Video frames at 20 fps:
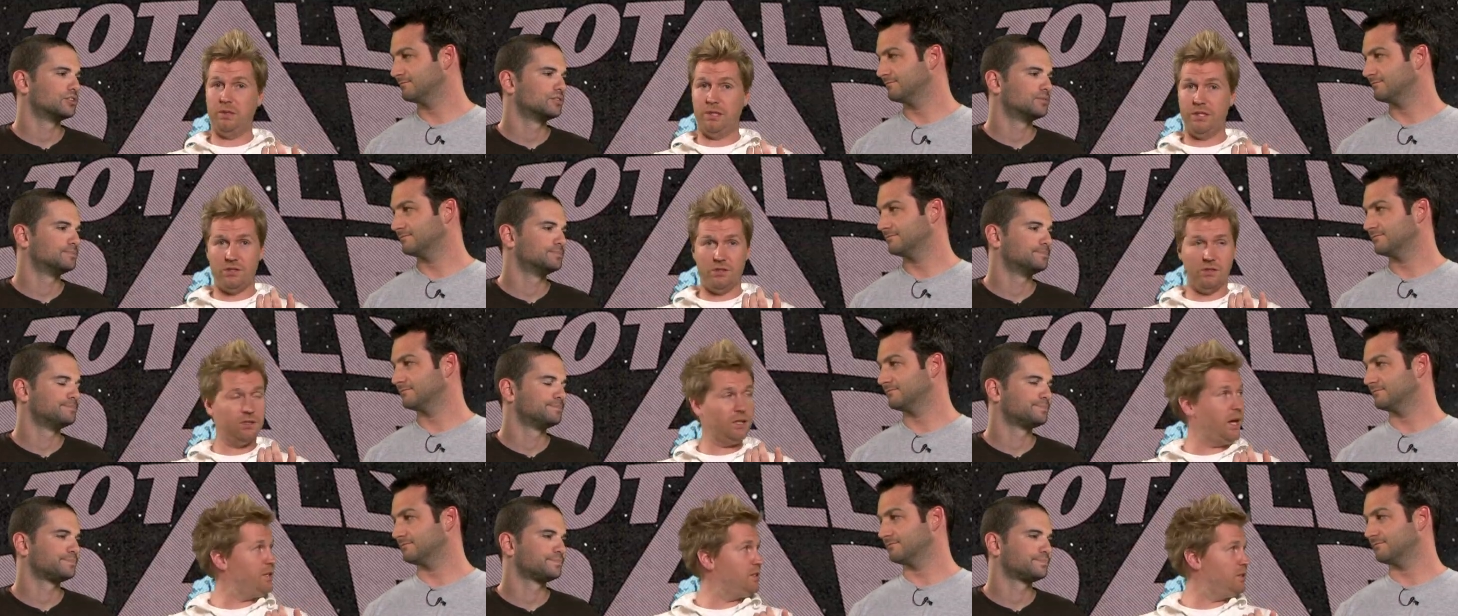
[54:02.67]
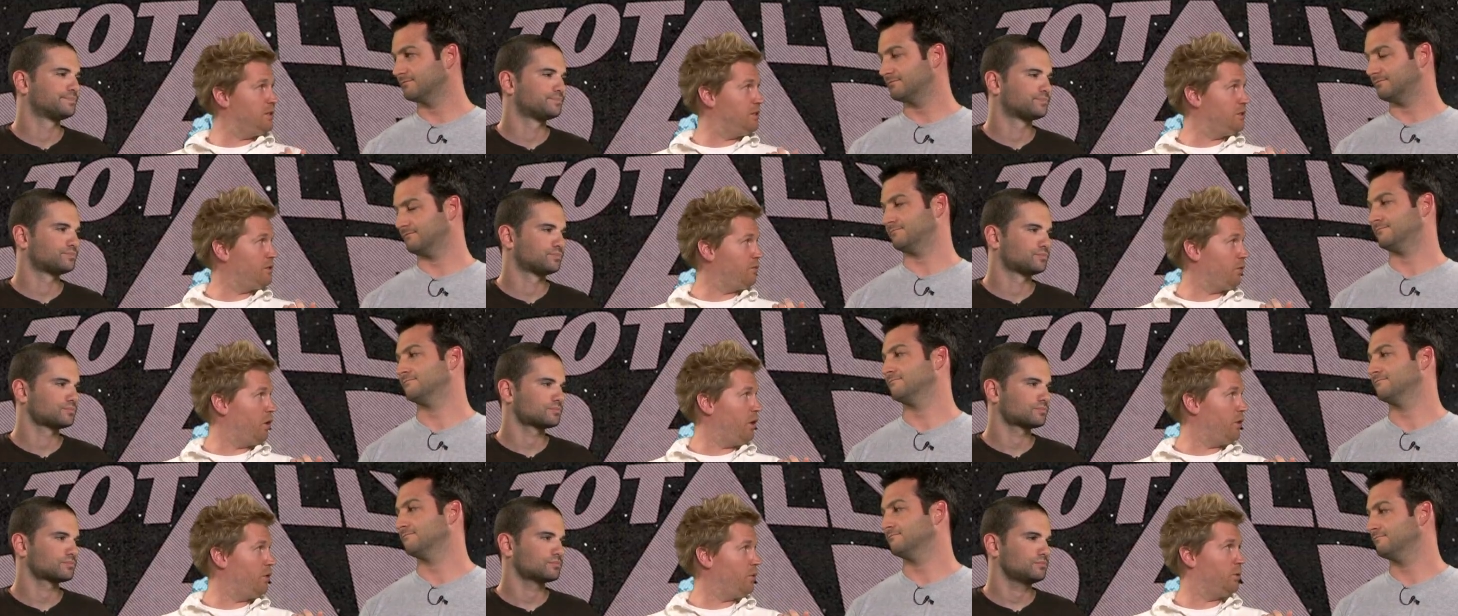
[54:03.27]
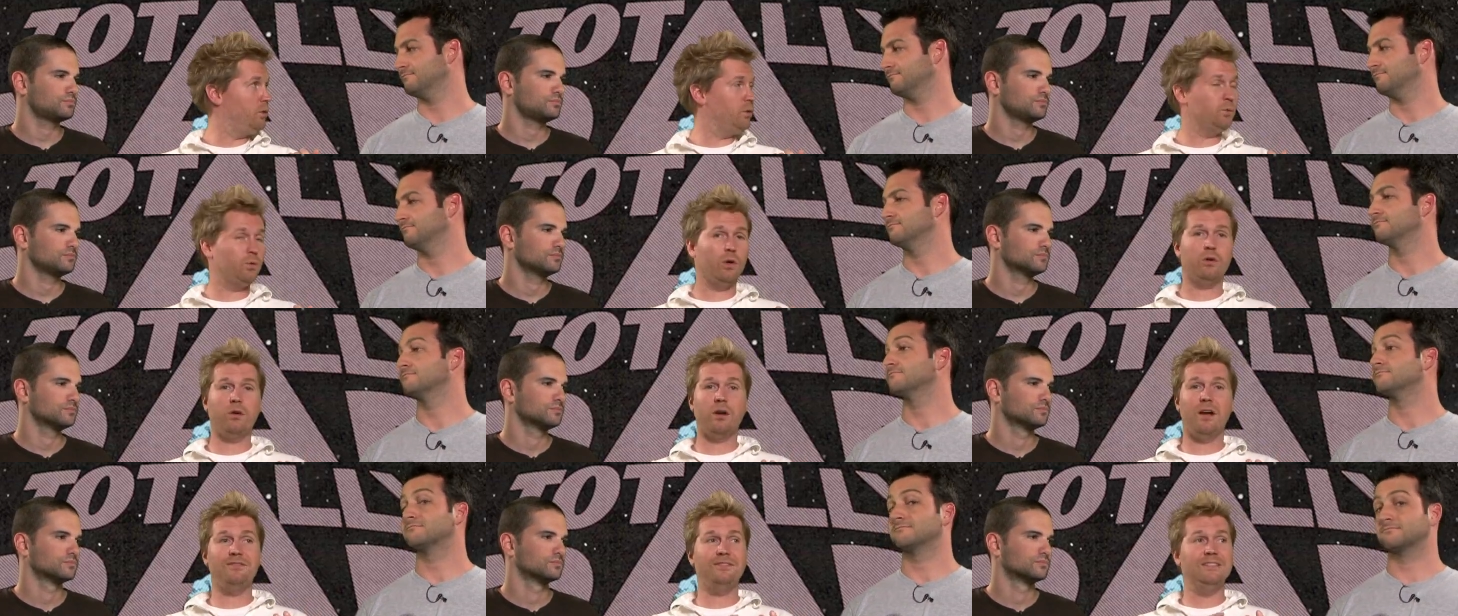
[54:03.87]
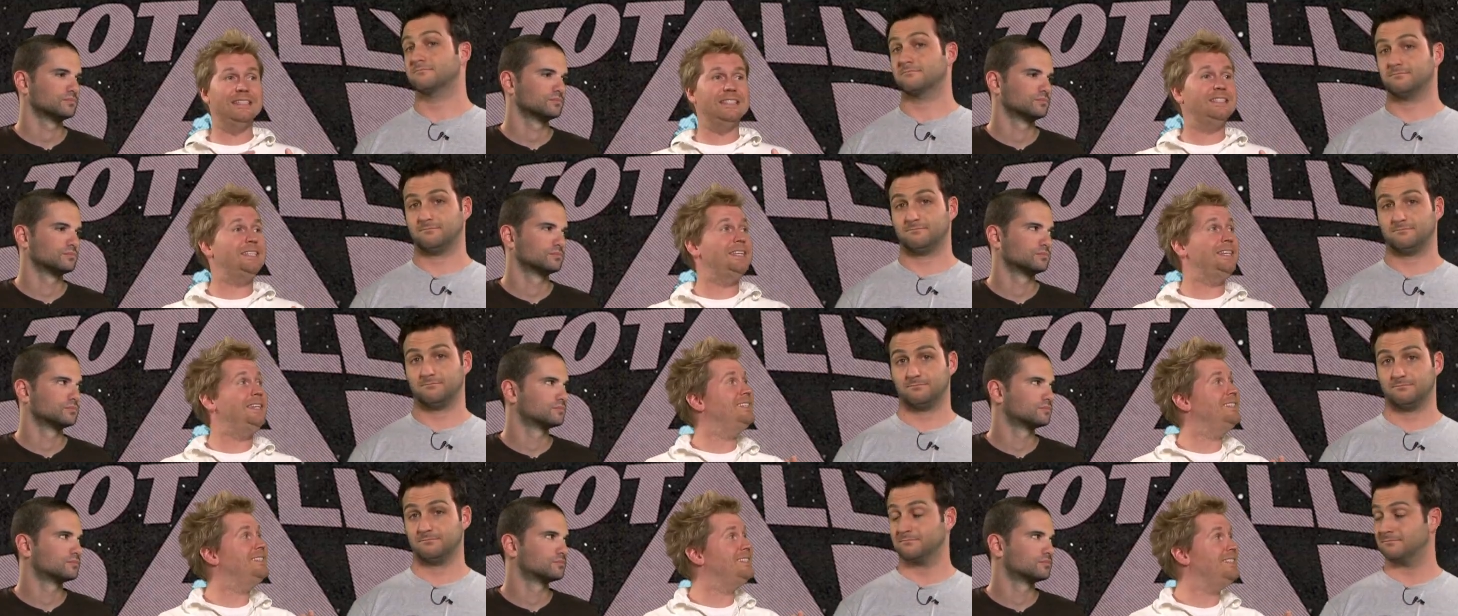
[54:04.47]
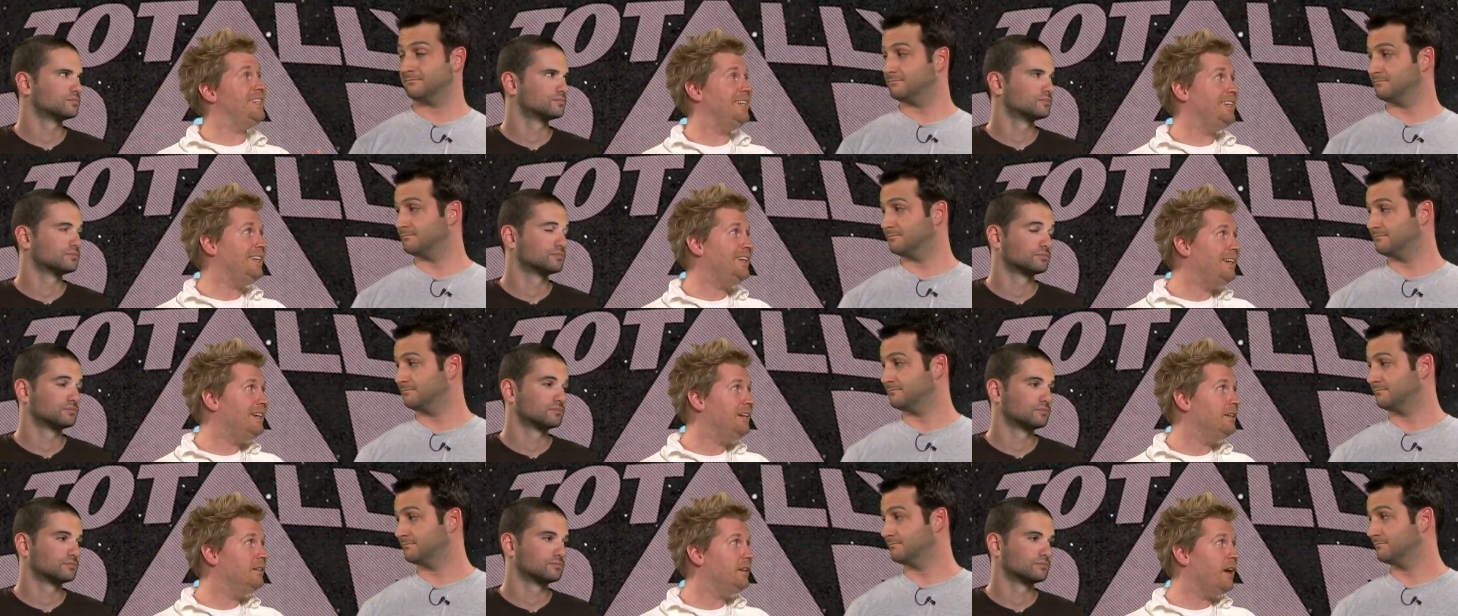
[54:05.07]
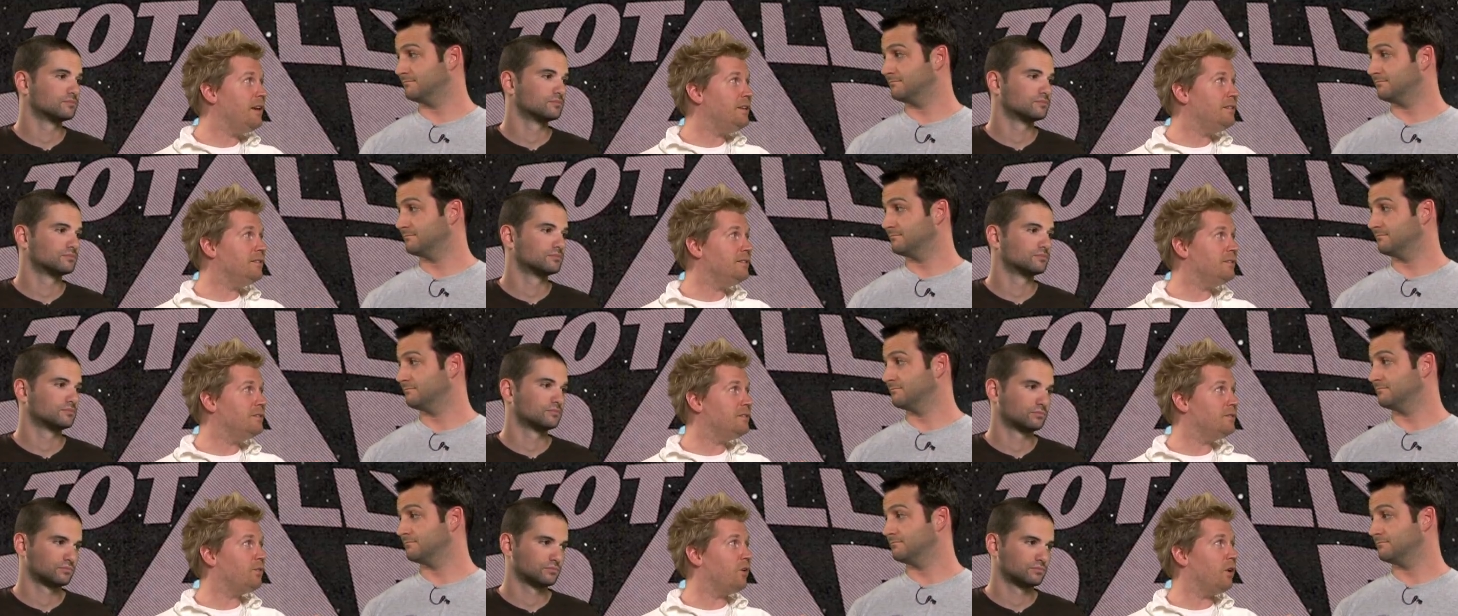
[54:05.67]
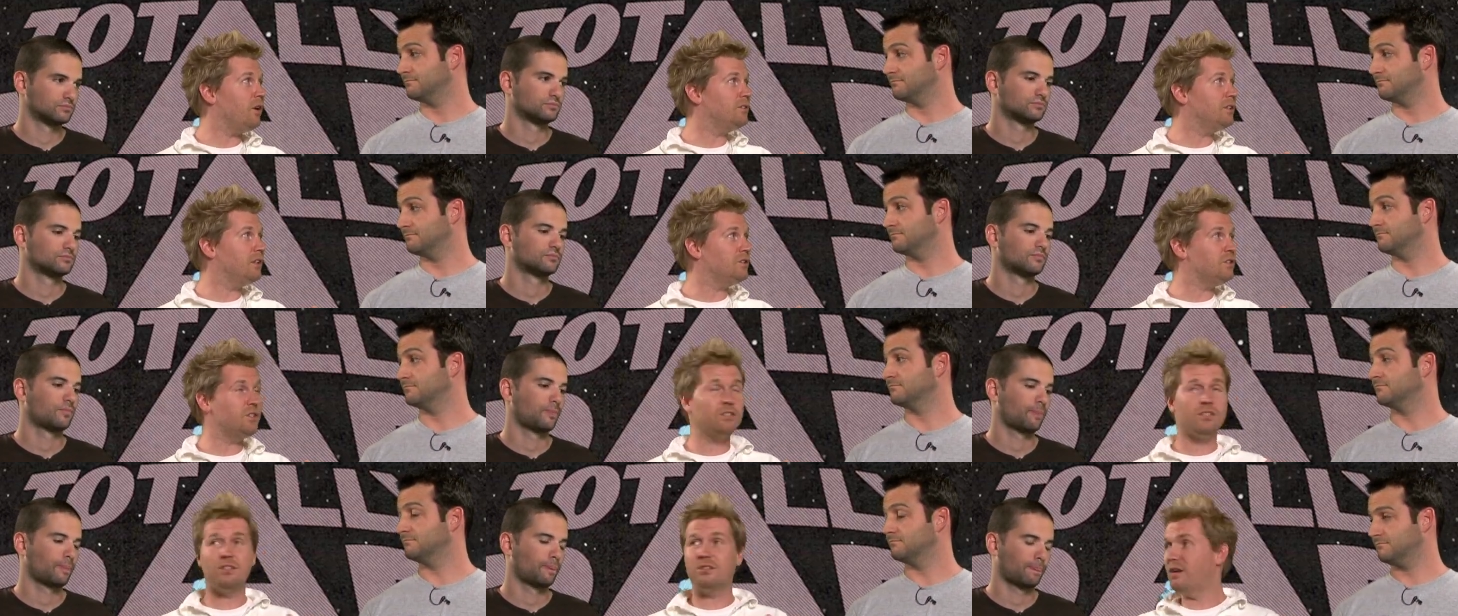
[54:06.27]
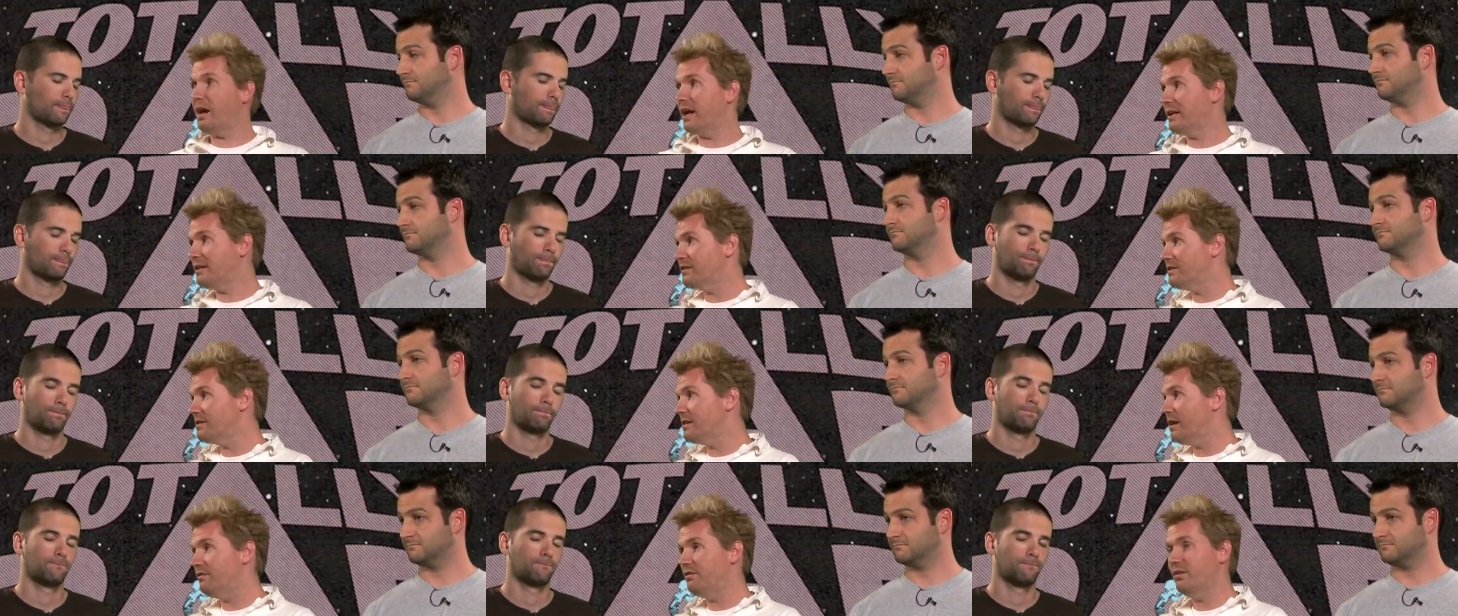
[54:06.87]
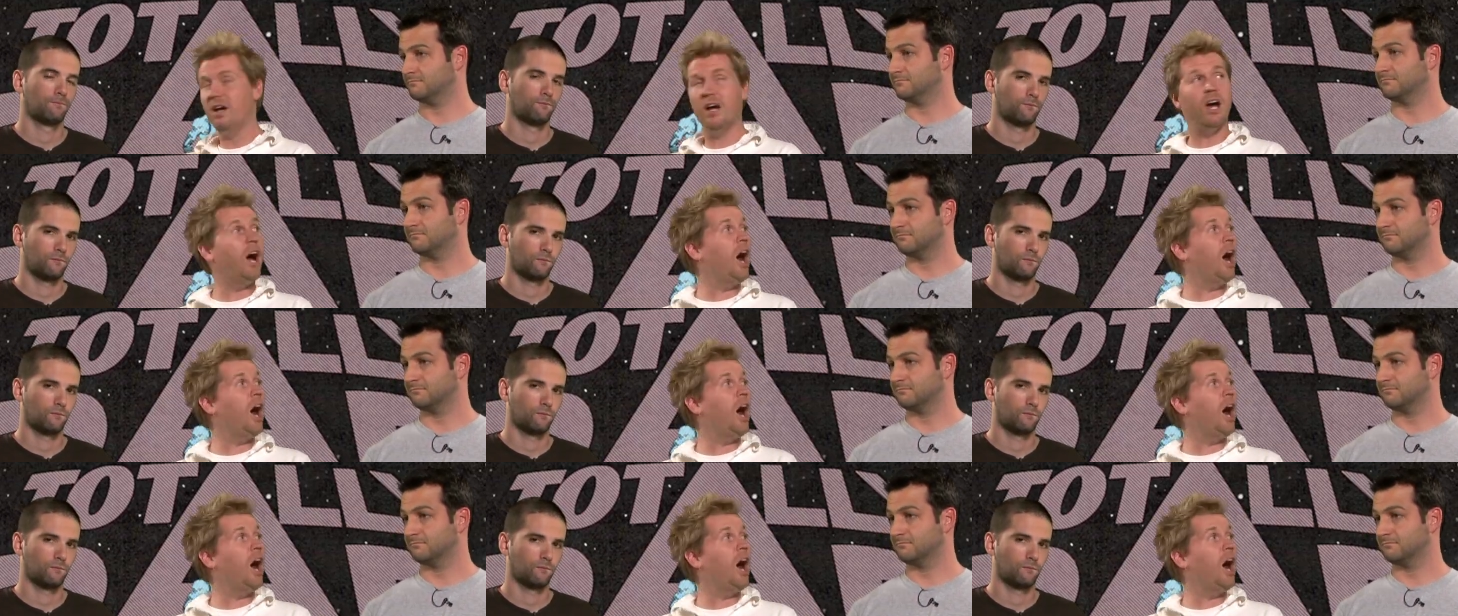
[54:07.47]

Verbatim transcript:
Speaker 1: Blizzard license for all the World of Warcraft, D and D license for all Dungeons and hmm. Dragons stuff,